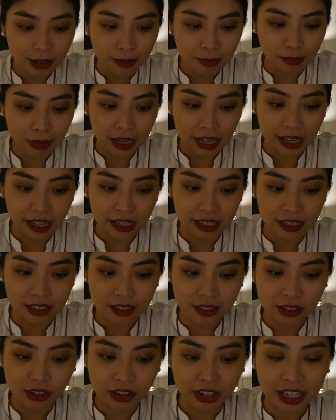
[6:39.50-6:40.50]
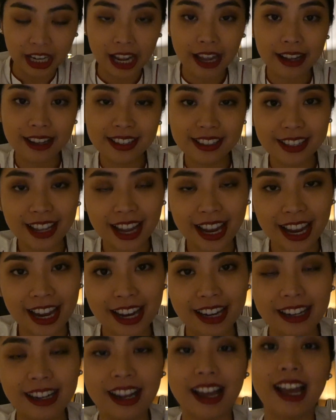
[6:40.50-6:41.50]
My zodiac
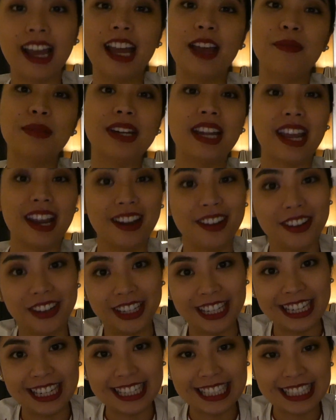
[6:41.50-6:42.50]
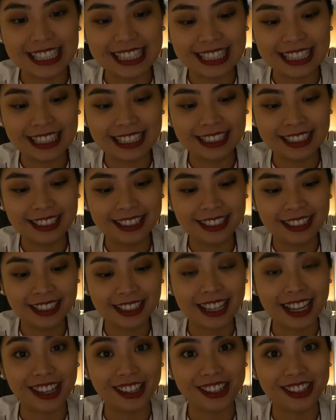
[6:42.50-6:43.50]
sign, I am an Aries.
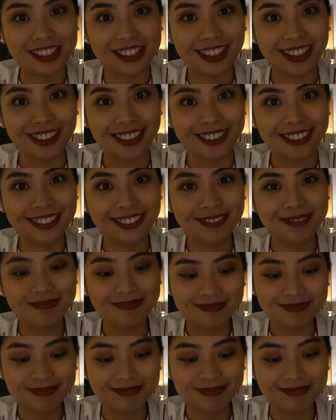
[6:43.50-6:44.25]
Can you tell?